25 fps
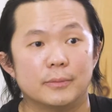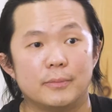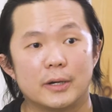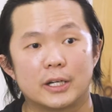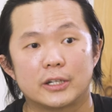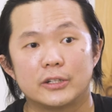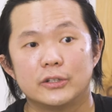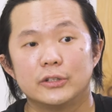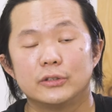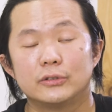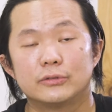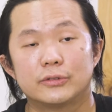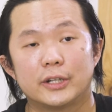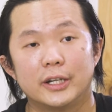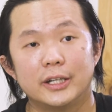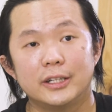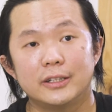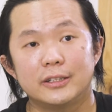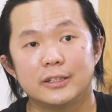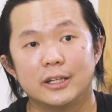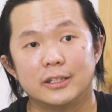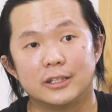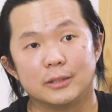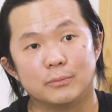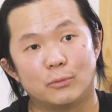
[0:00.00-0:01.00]
better you'll rank
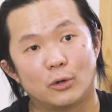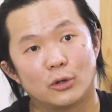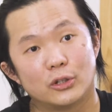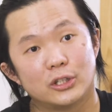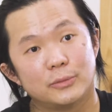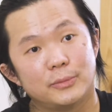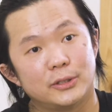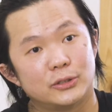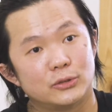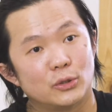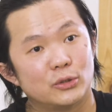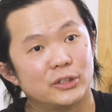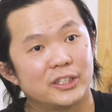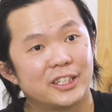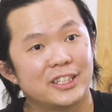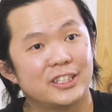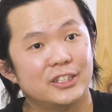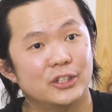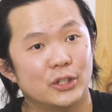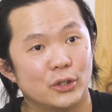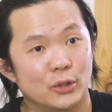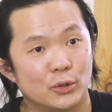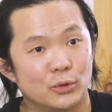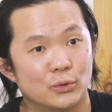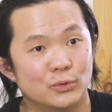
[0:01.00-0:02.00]
and the more you'll be rolling in
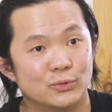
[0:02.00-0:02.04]
dough.